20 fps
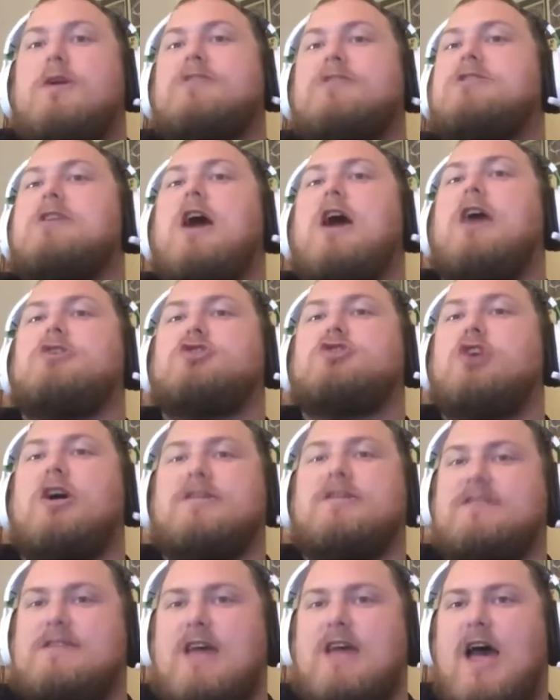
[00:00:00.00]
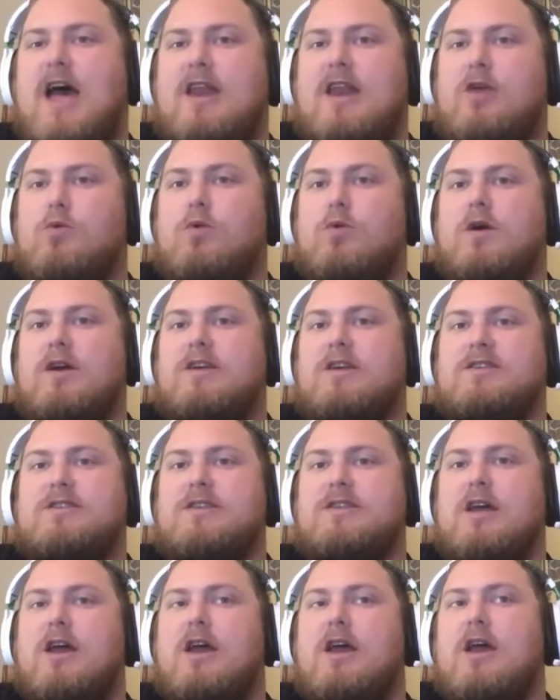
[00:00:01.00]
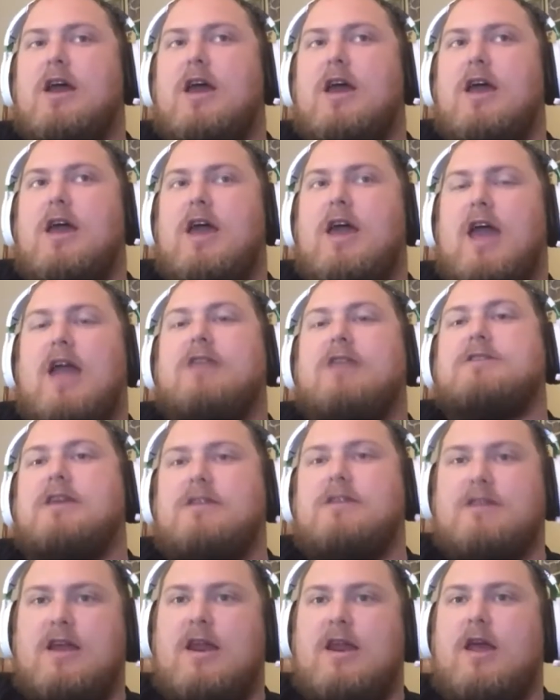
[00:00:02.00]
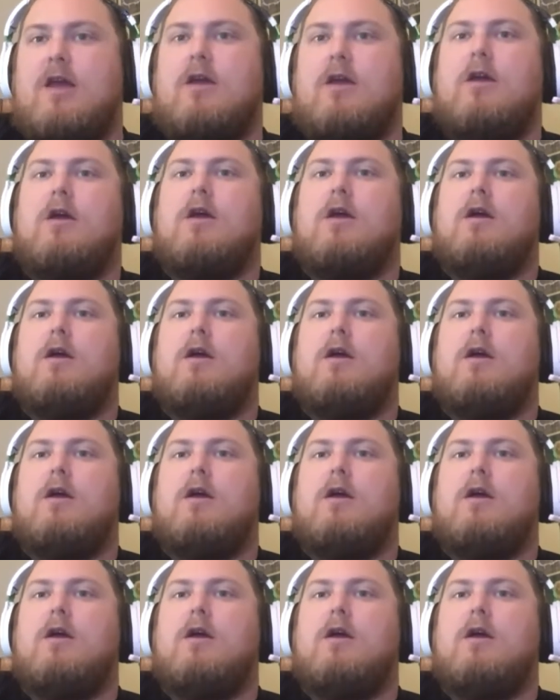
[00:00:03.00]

It's not just that it was eighteenth inning,